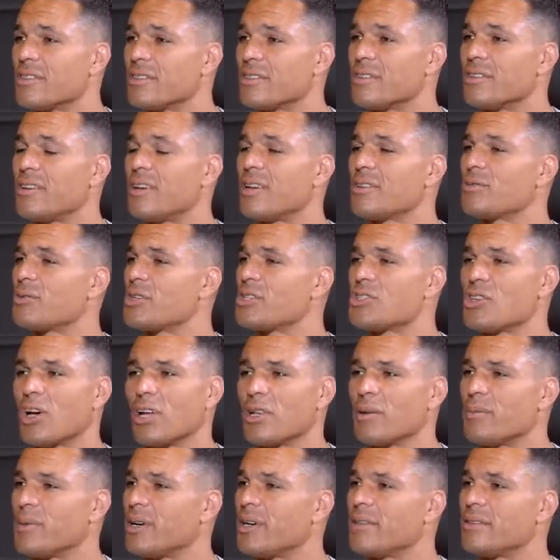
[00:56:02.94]
Yeah. That's what it's
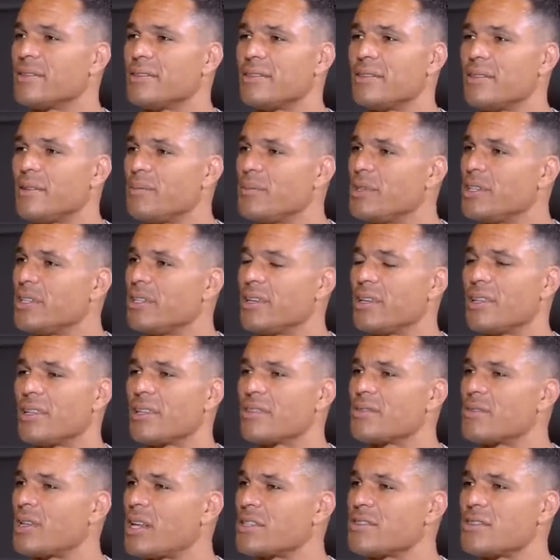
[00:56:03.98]
all about. Yeah. I mean,
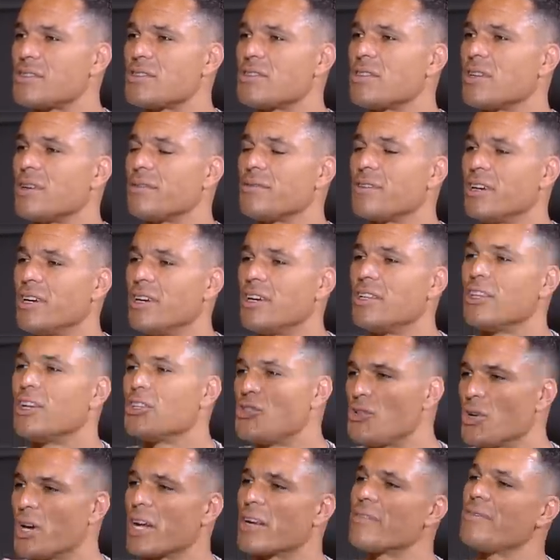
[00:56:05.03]
that's, that's the stuff
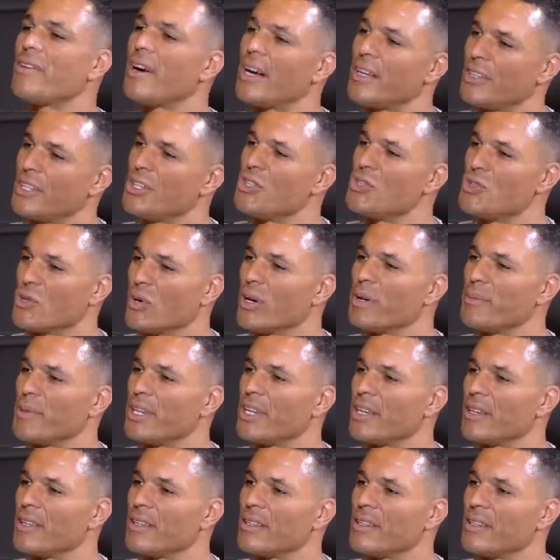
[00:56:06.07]
that you got to find the
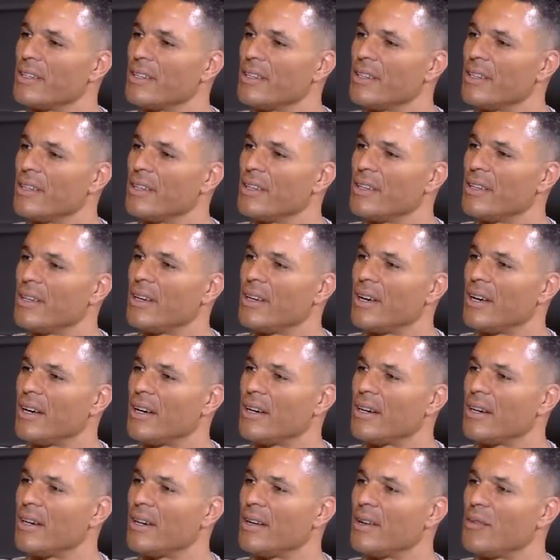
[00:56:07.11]
enjoyment in. Yeah.
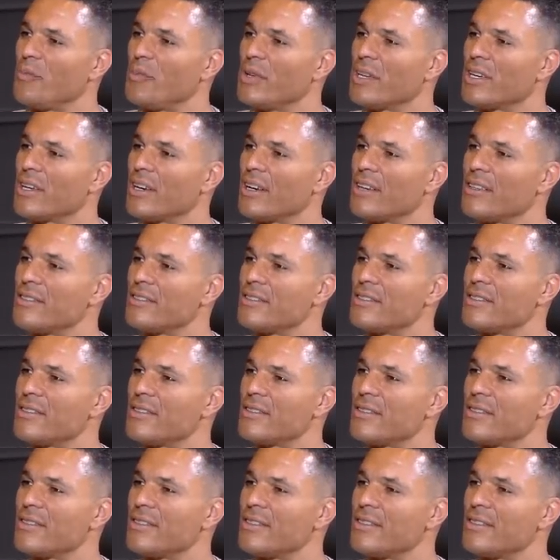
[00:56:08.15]
Uh,
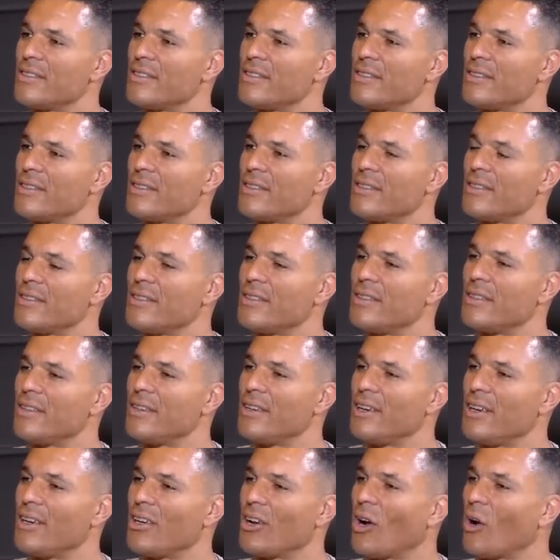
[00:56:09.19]
because
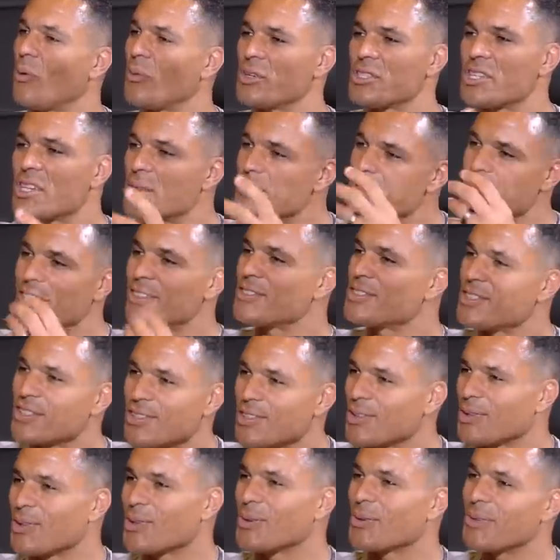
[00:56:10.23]
it always comes down to
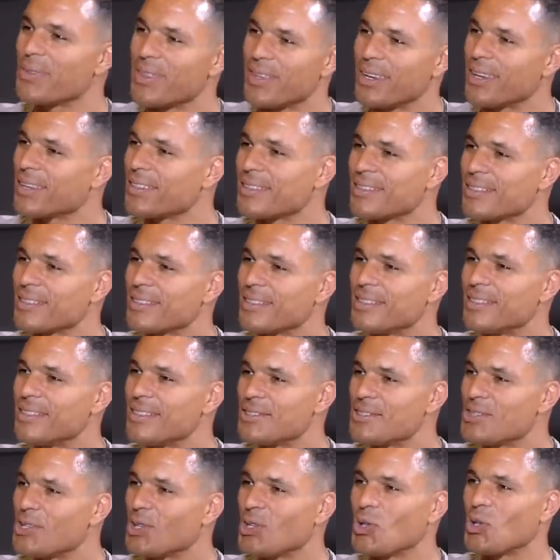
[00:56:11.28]
the little things. Yeah.
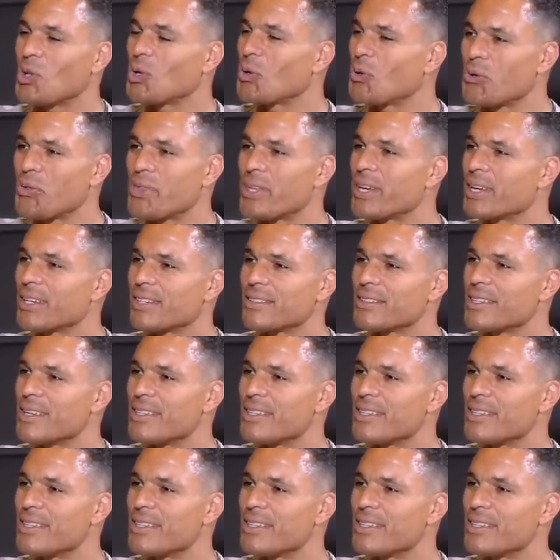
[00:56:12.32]
It's the little things.